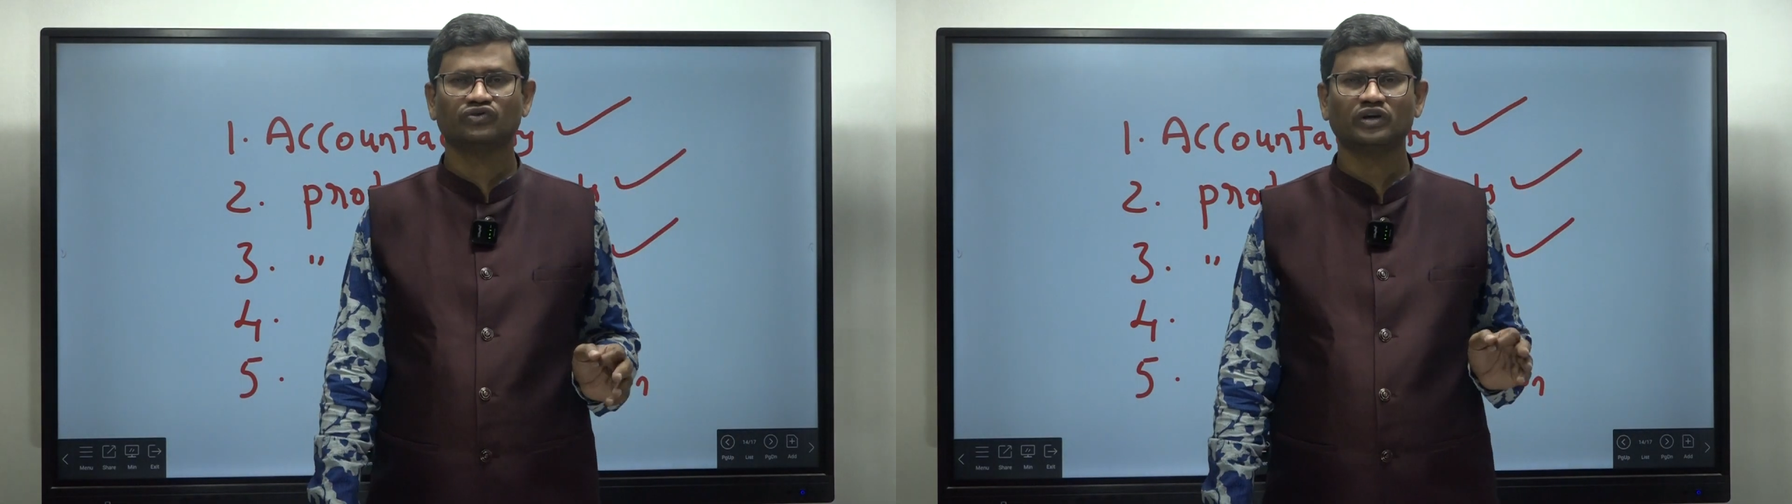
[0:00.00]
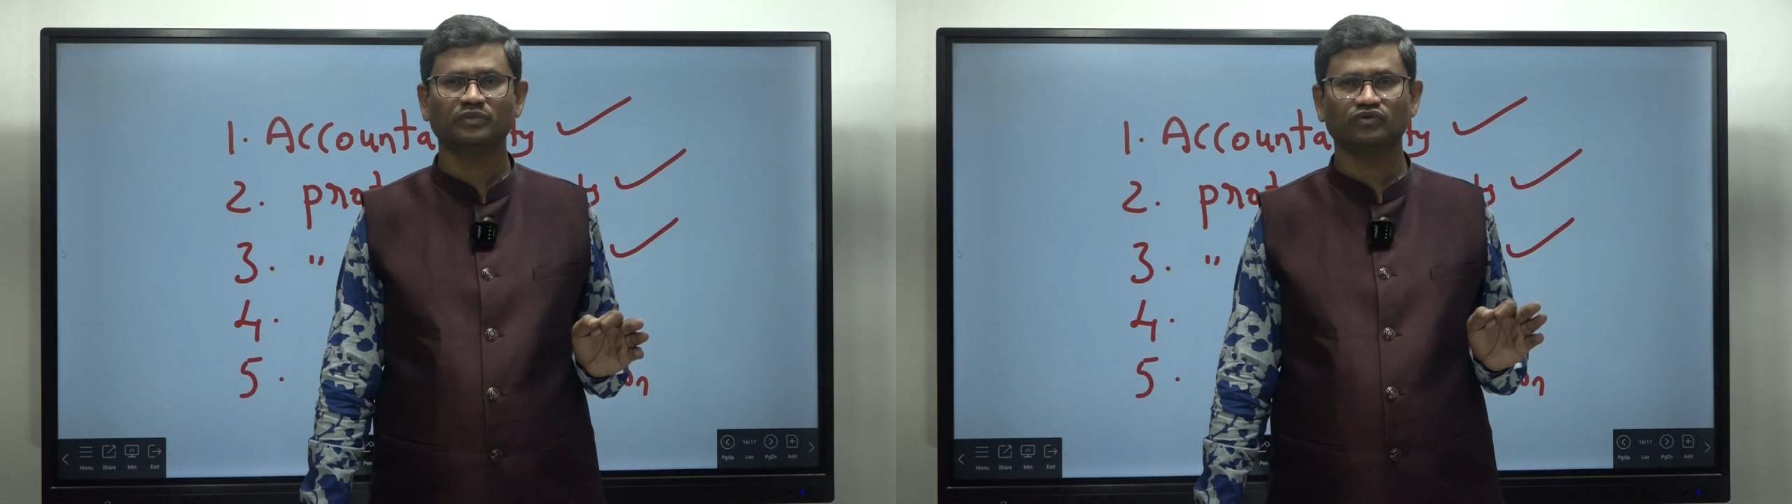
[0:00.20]

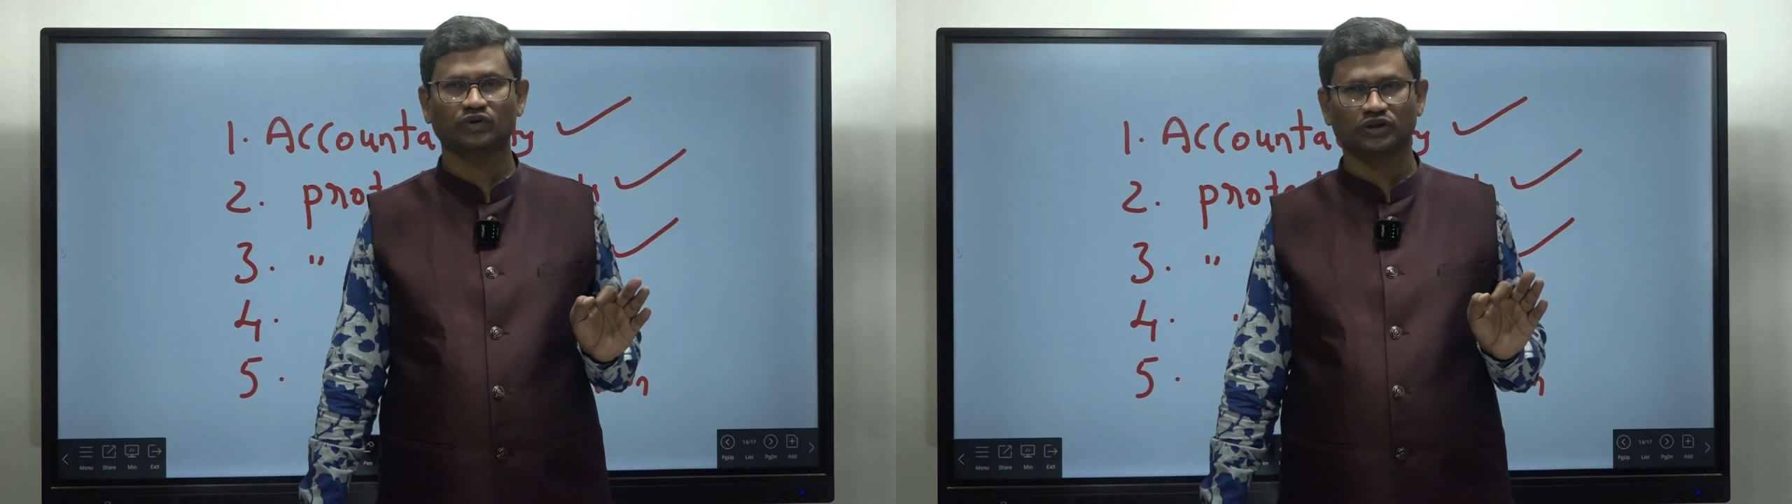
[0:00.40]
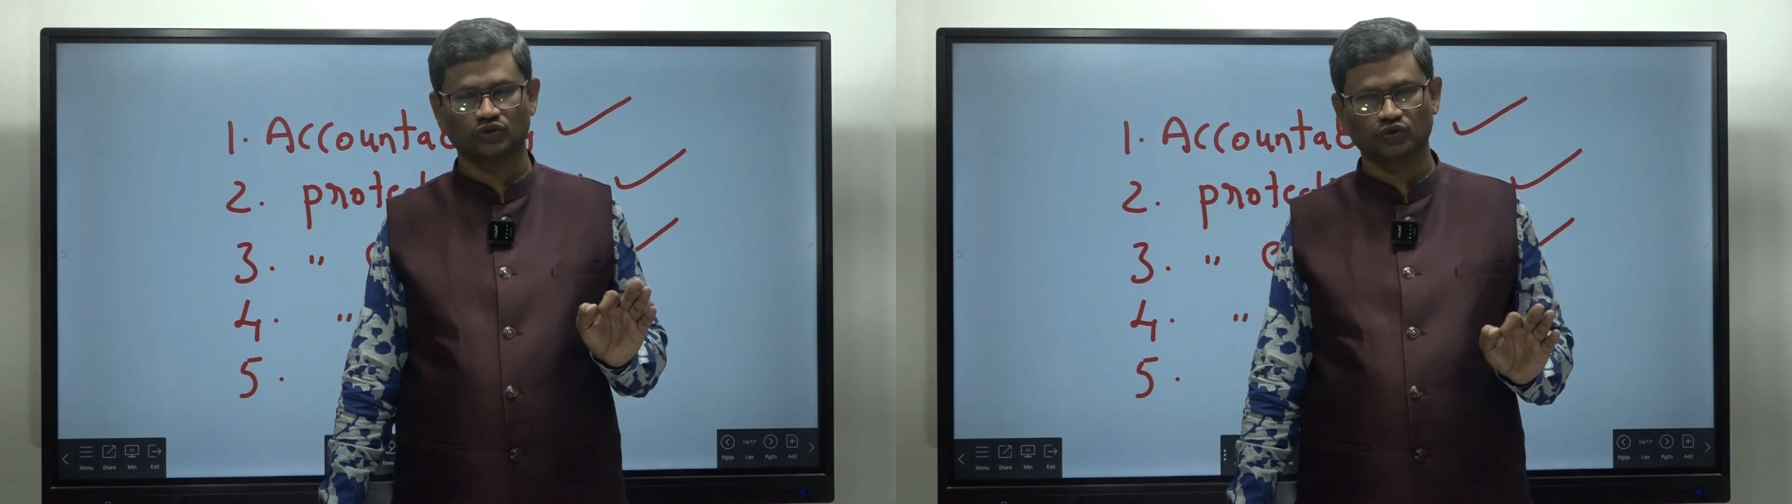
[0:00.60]
went
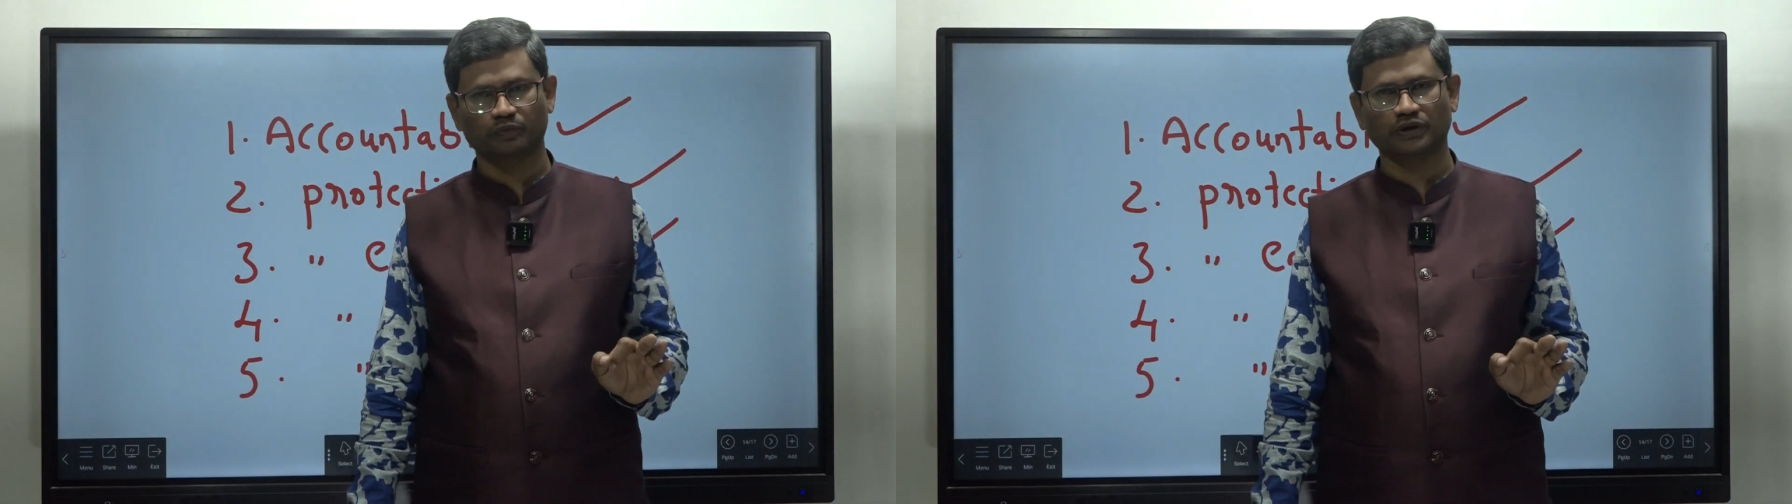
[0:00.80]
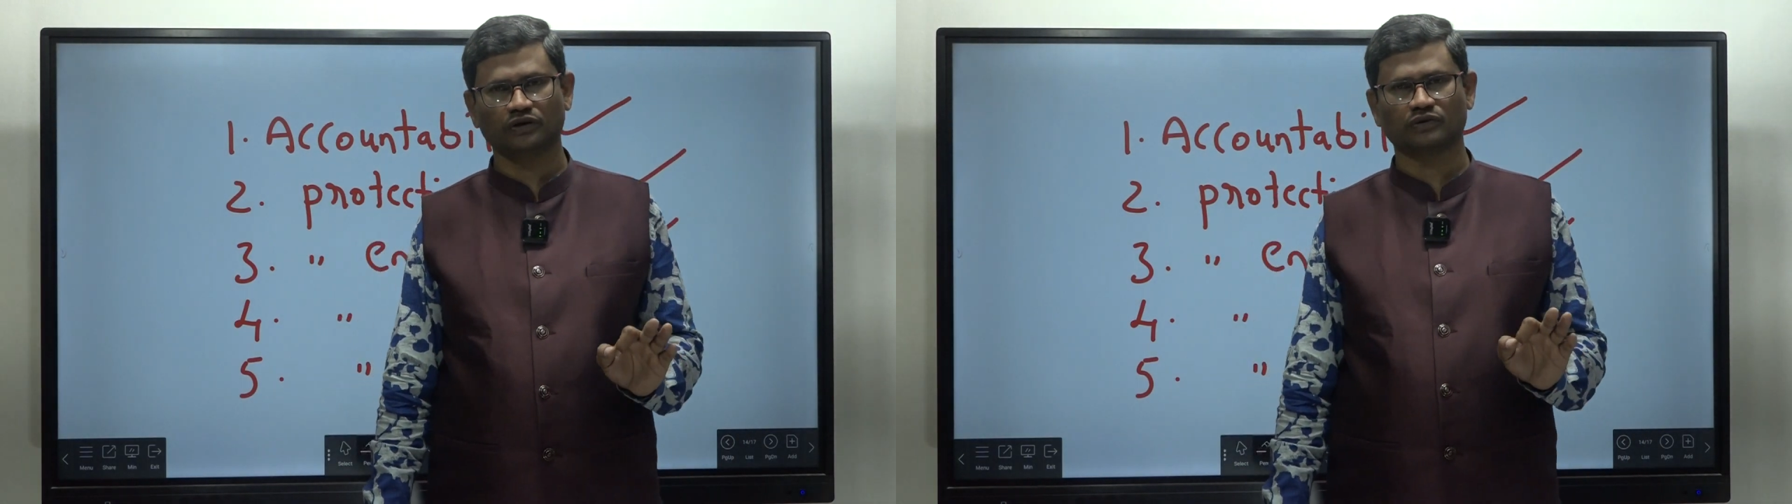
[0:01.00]
before the
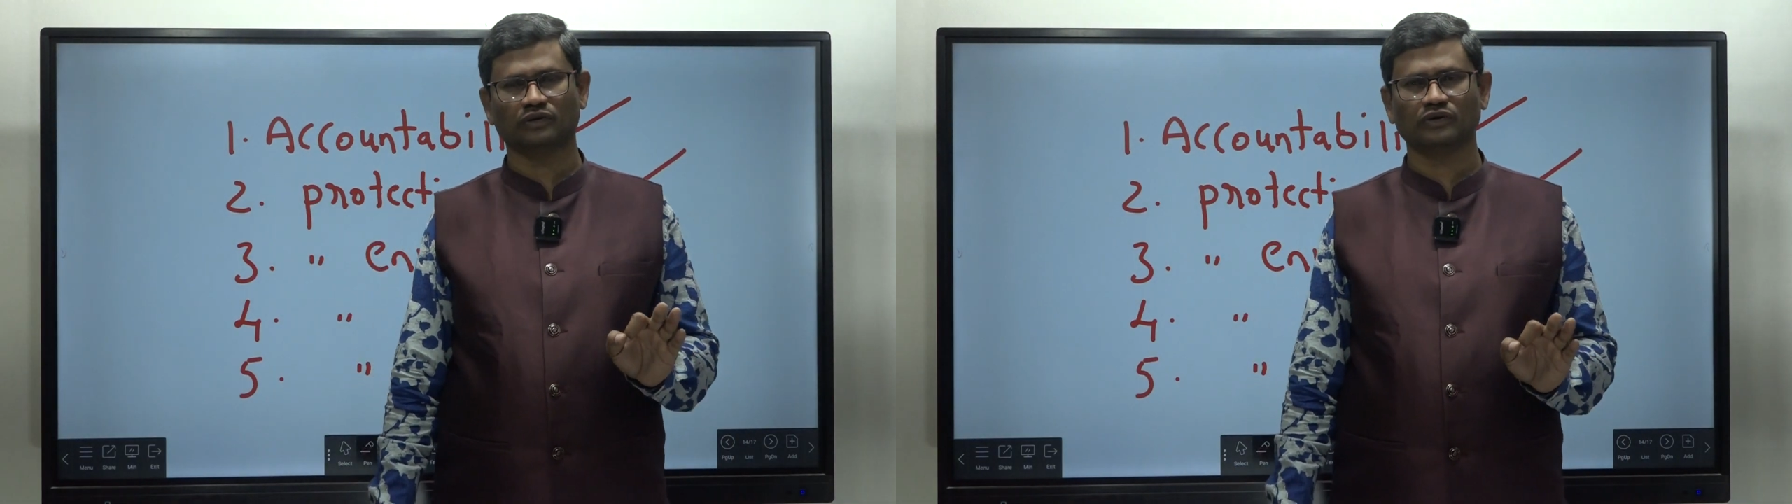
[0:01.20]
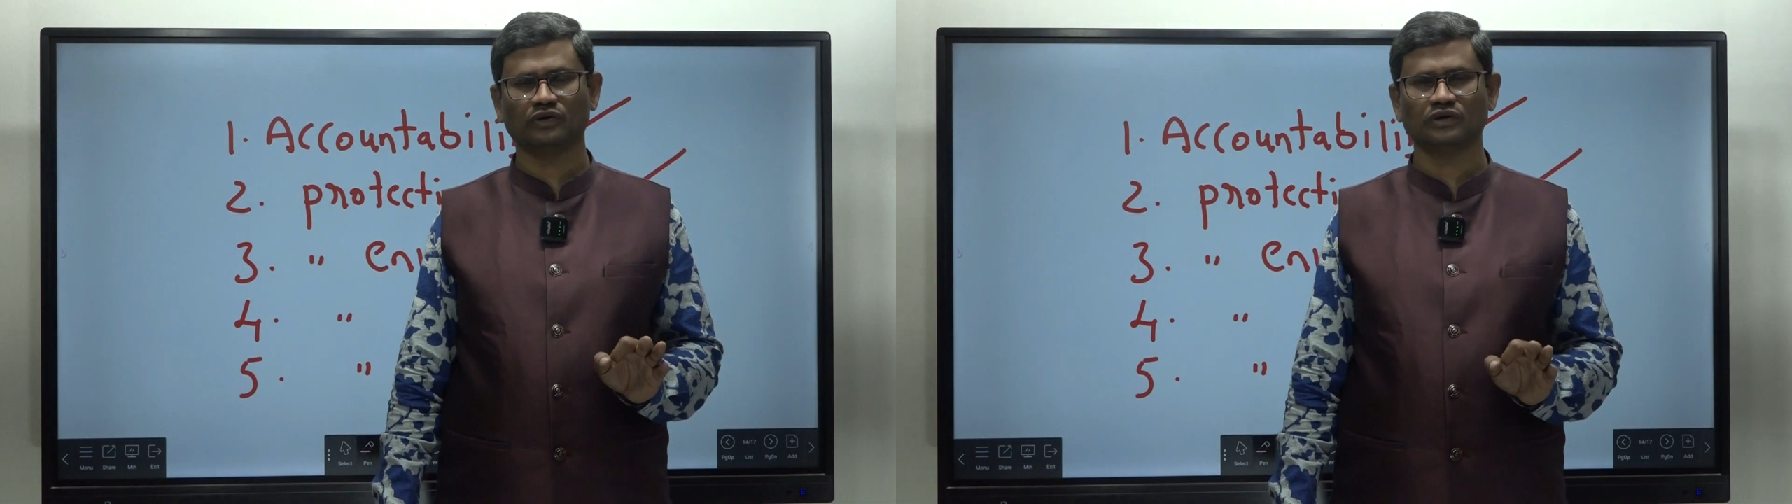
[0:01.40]
Supreme
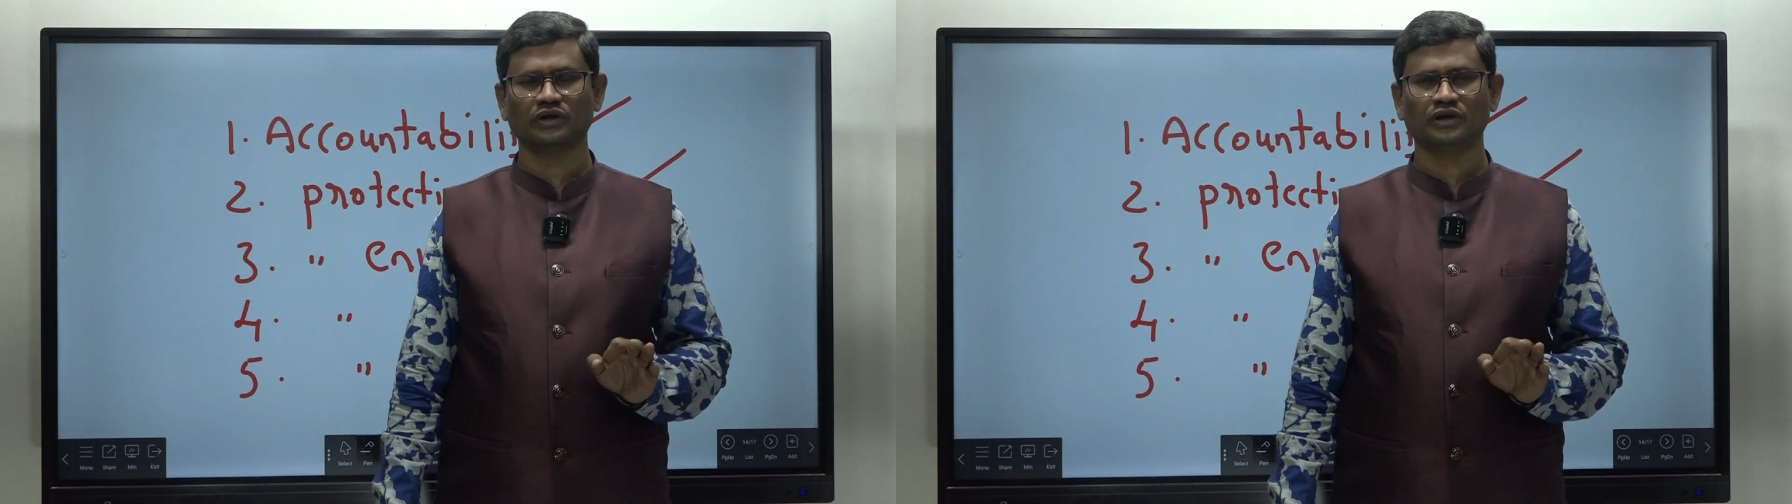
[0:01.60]
Court